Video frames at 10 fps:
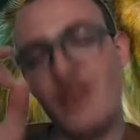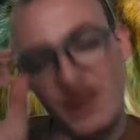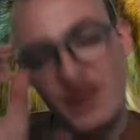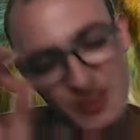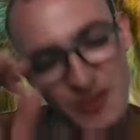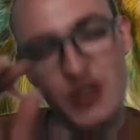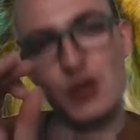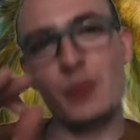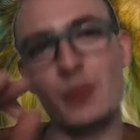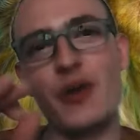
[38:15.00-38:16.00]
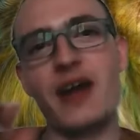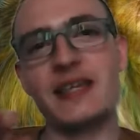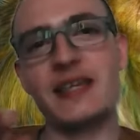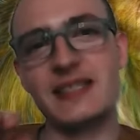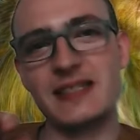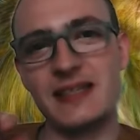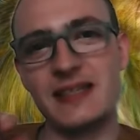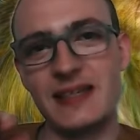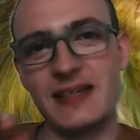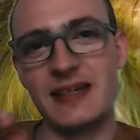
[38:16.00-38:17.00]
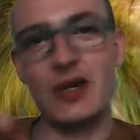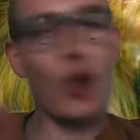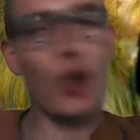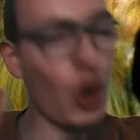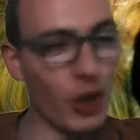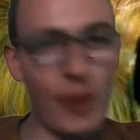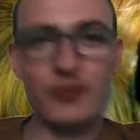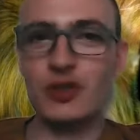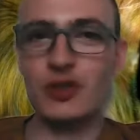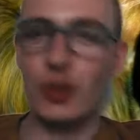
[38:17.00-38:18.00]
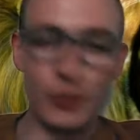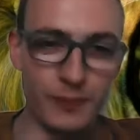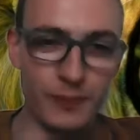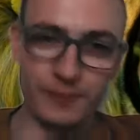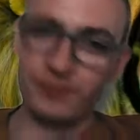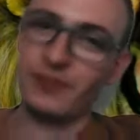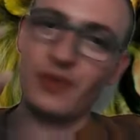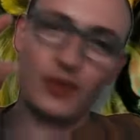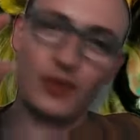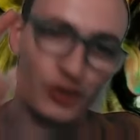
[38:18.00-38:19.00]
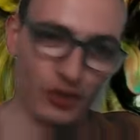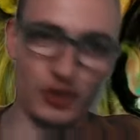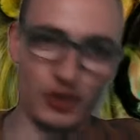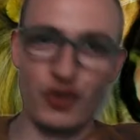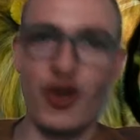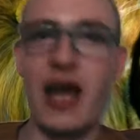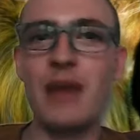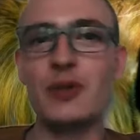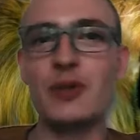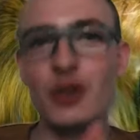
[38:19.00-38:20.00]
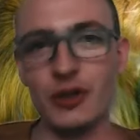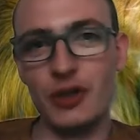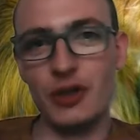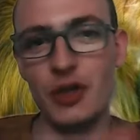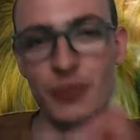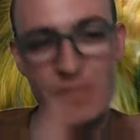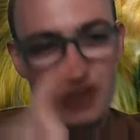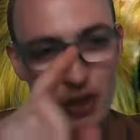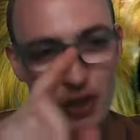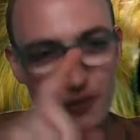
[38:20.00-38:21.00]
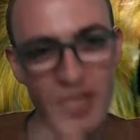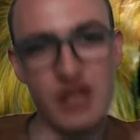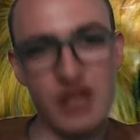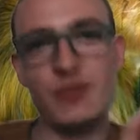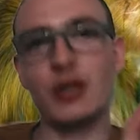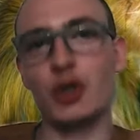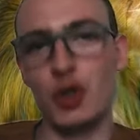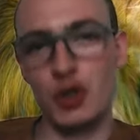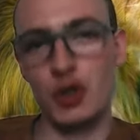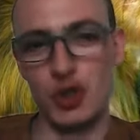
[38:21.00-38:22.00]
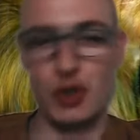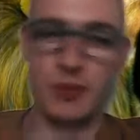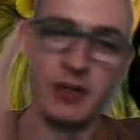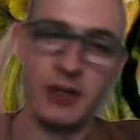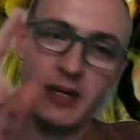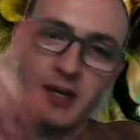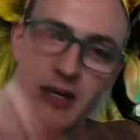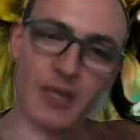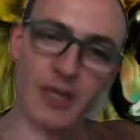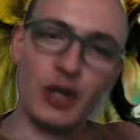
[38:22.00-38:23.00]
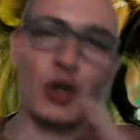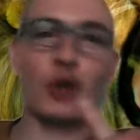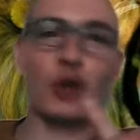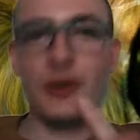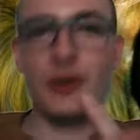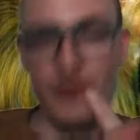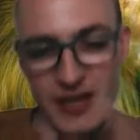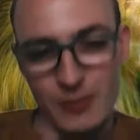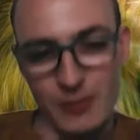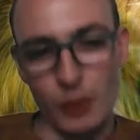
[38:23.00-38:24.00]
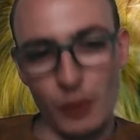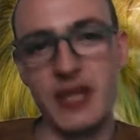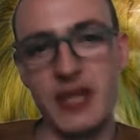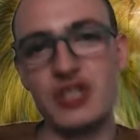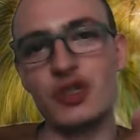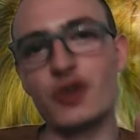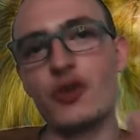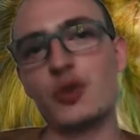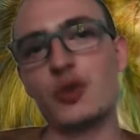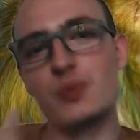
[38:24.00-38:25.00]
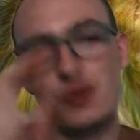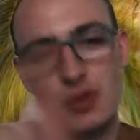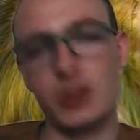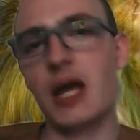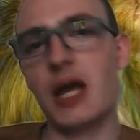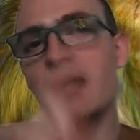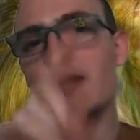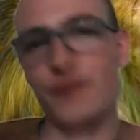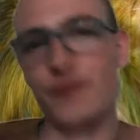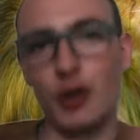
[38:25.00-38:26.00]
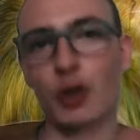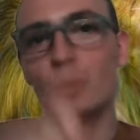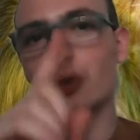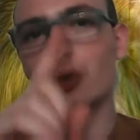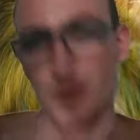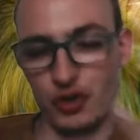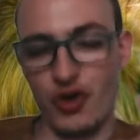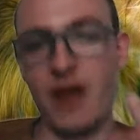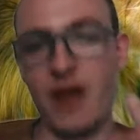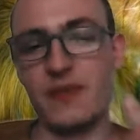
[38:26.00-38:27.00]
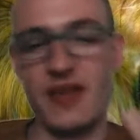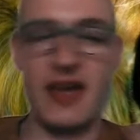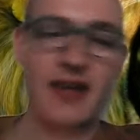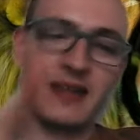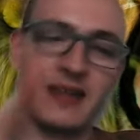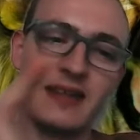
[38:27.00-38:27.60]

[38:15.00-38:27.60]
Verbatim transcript: very special price, all you have to do subscribe and, and press the notification bell on YouTube. Go to our Facebook pages and groups, like, follow, subscribe there.